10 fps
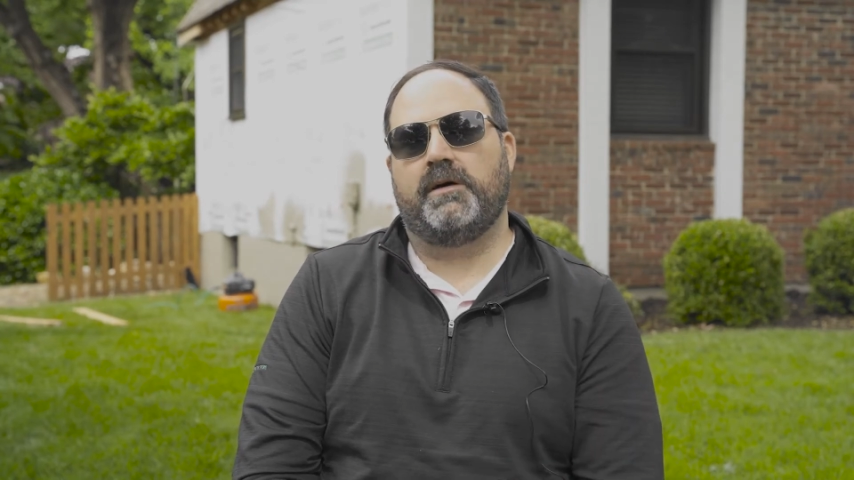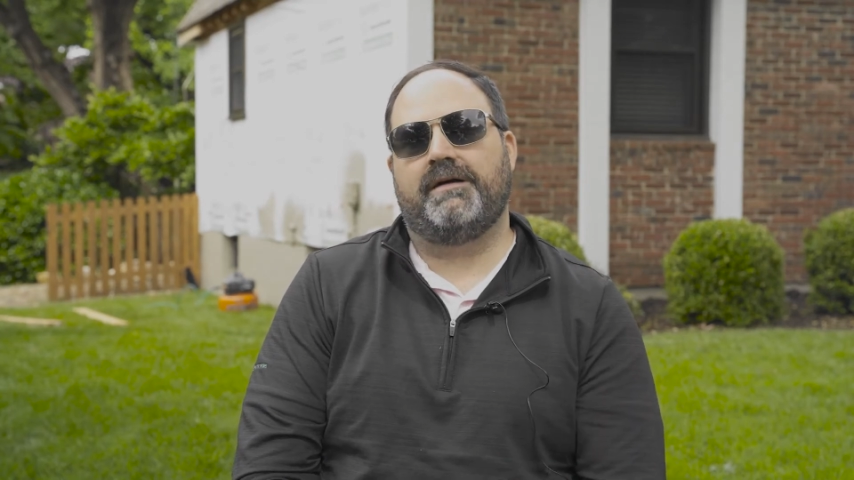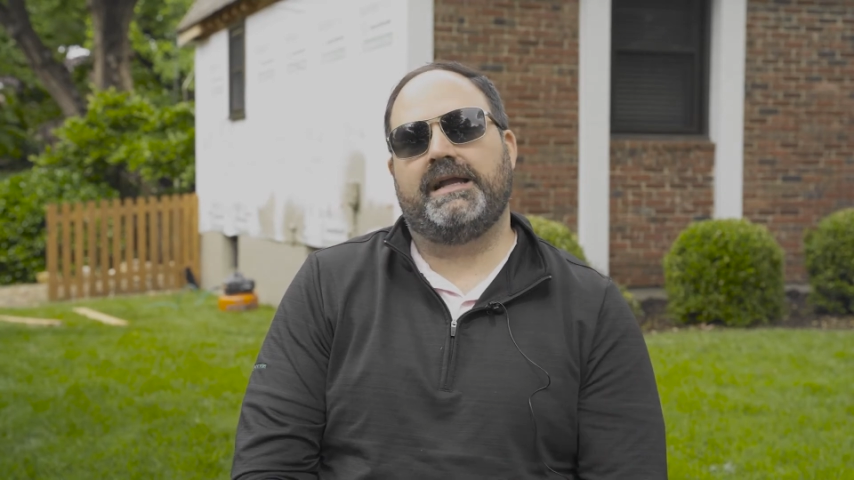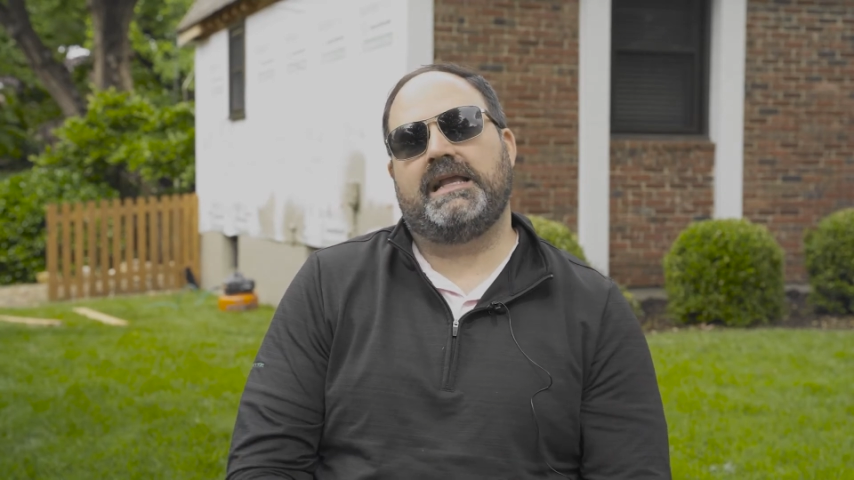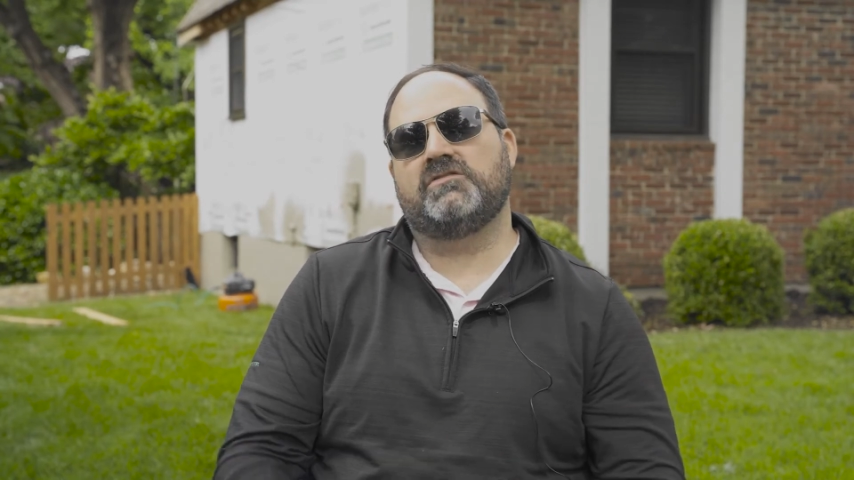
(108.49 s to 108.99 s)
but
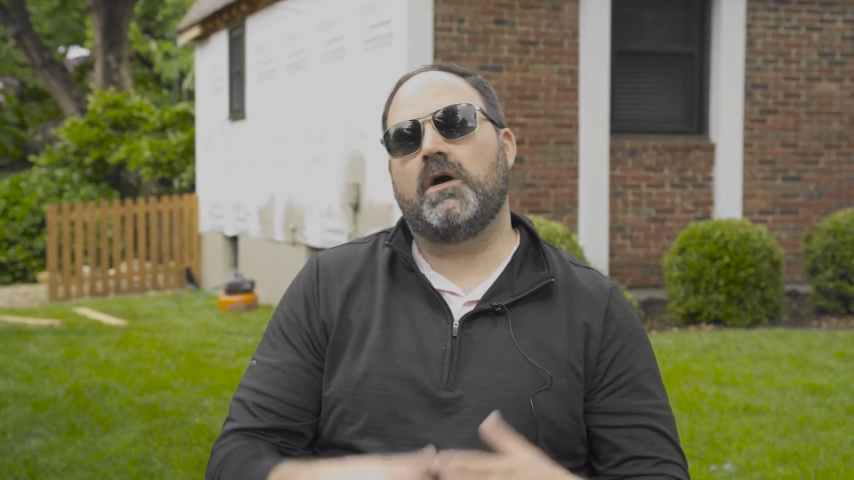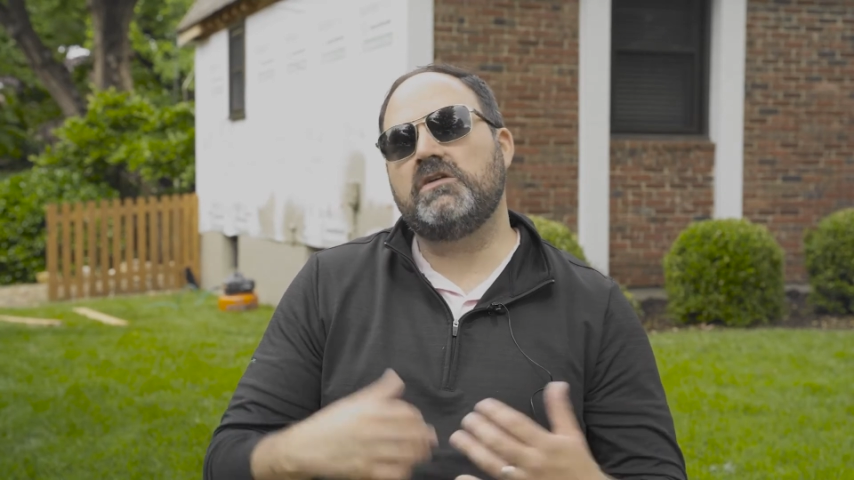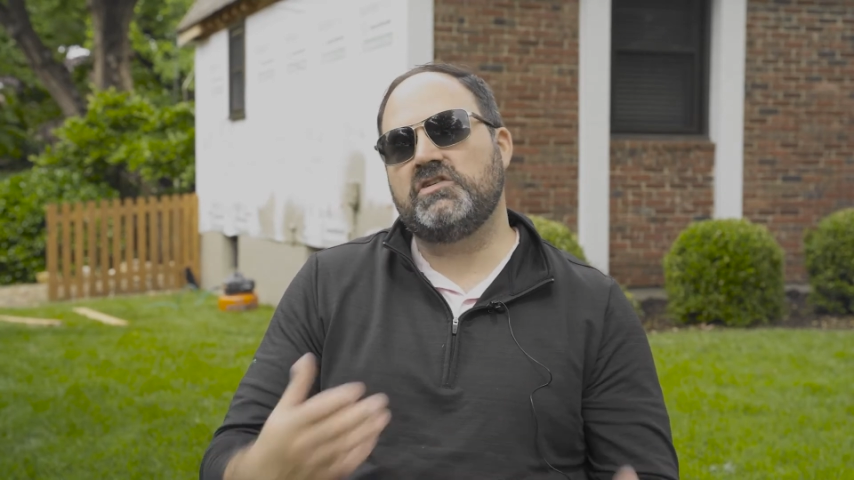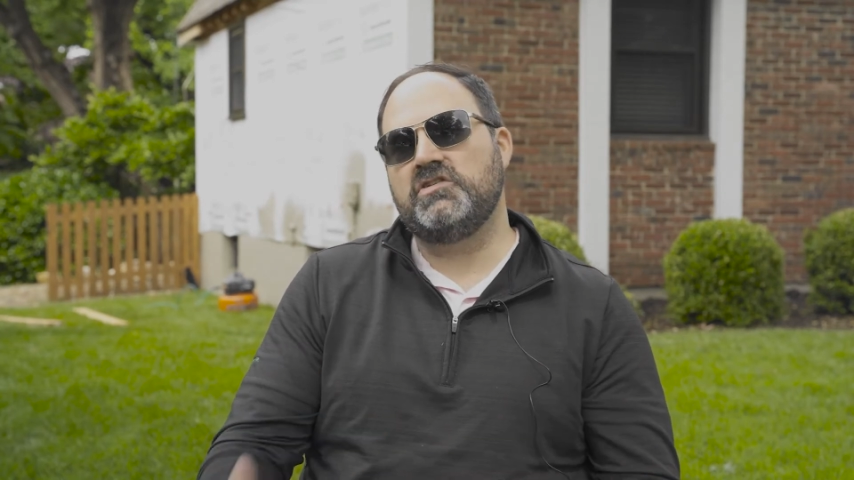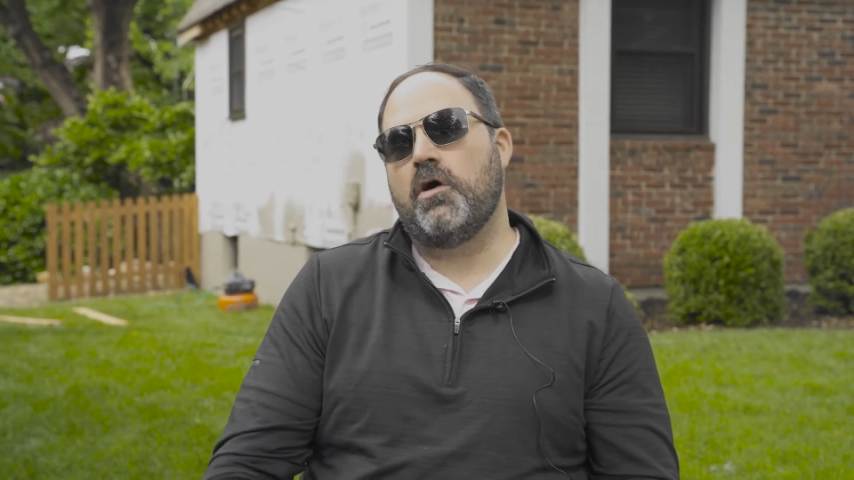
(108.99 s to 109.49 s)
like as long
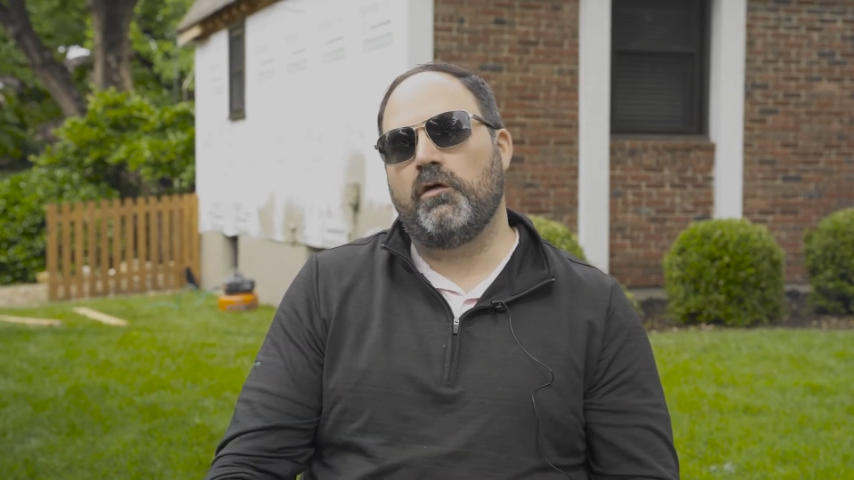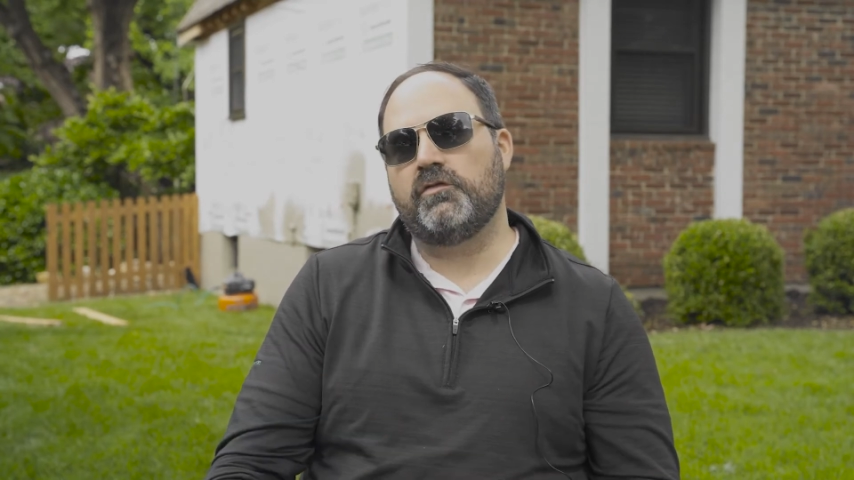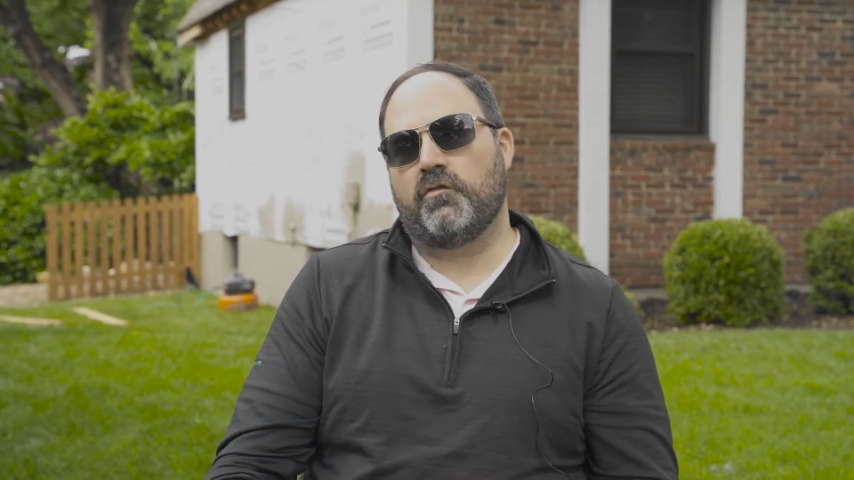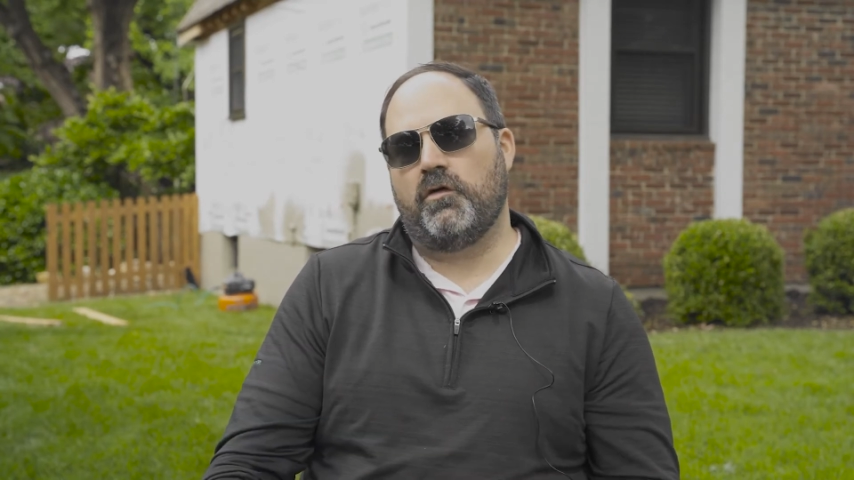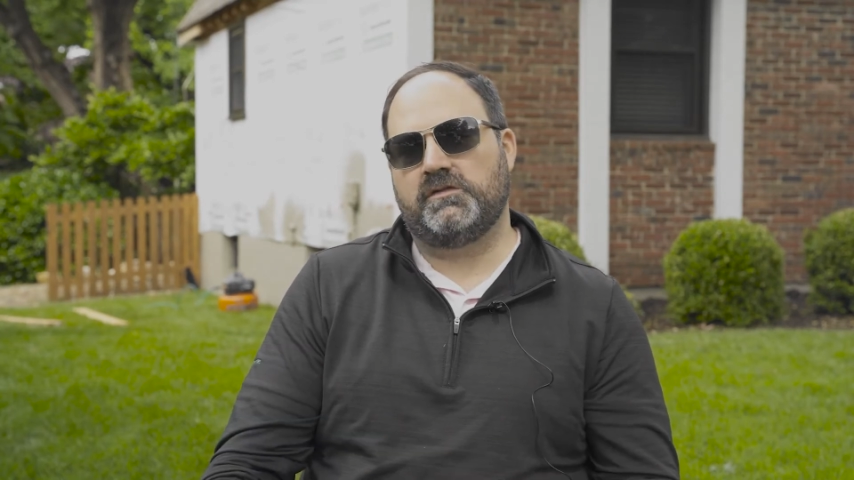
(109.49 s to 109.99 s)
as you know
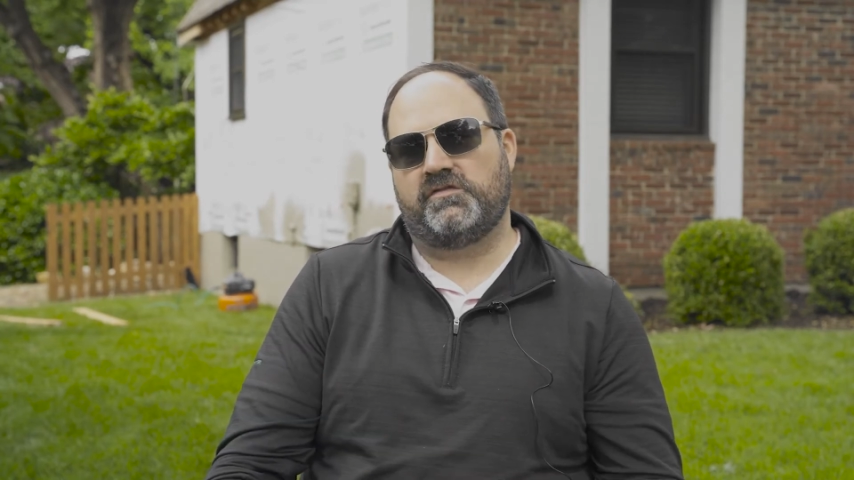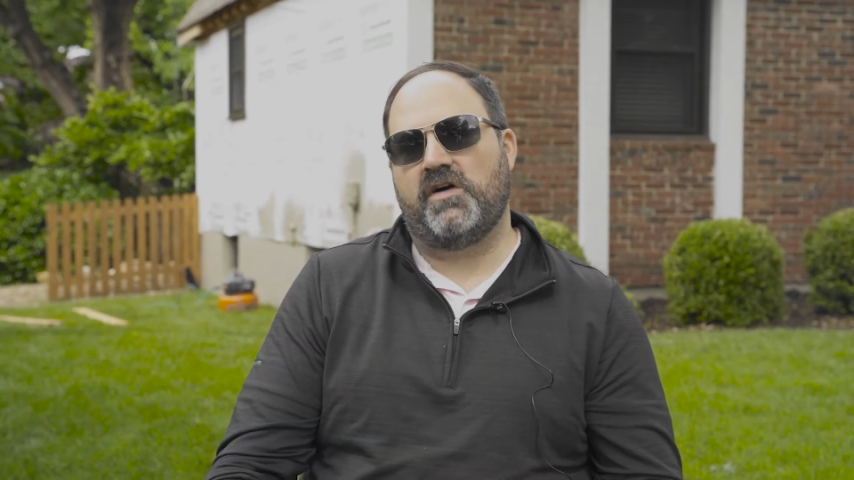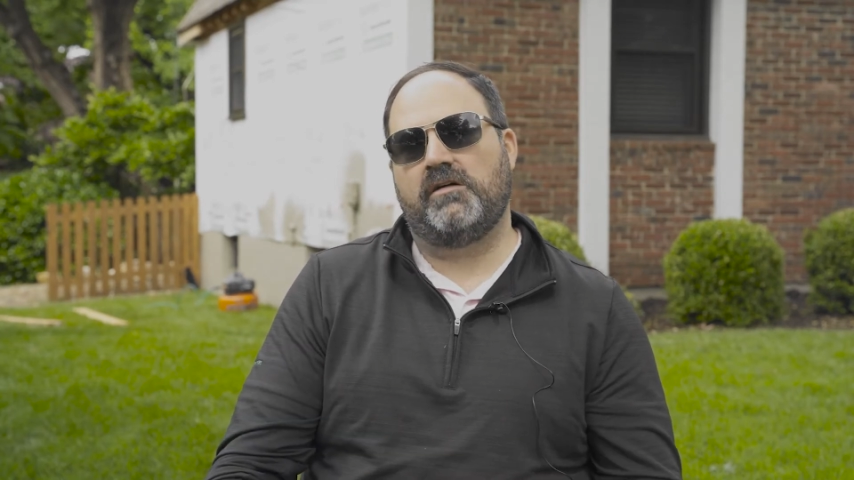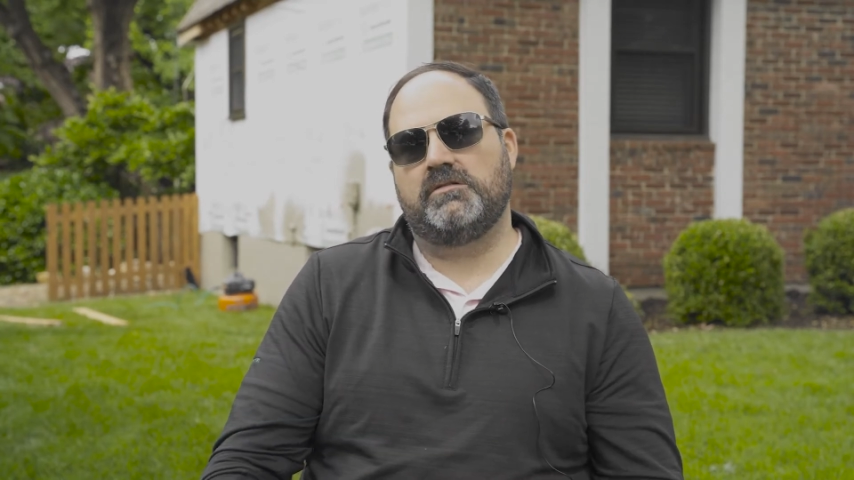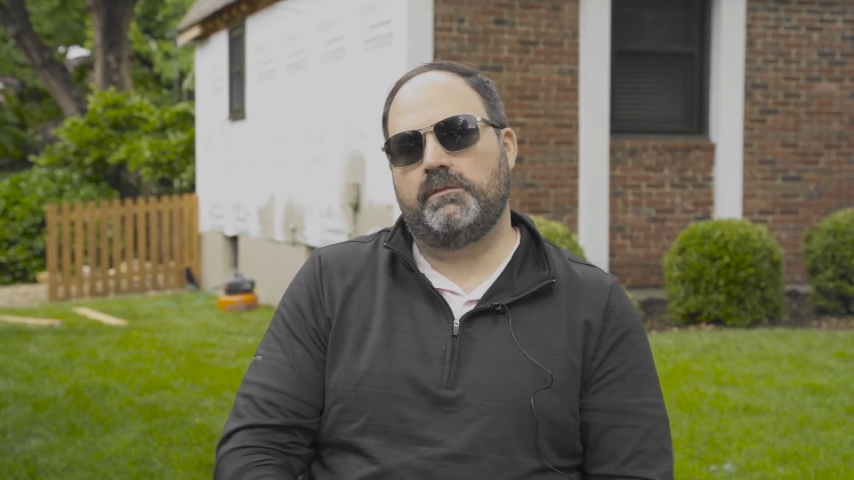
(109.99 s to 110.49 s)
the rules and
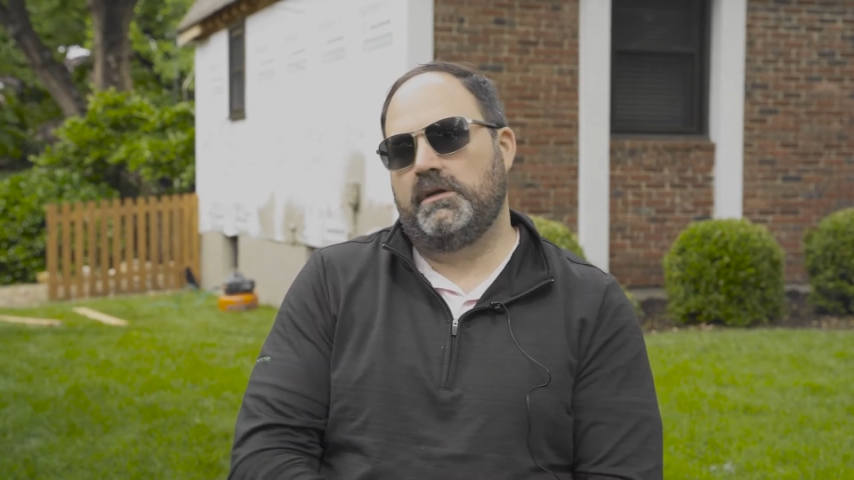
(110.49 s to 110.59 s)
follow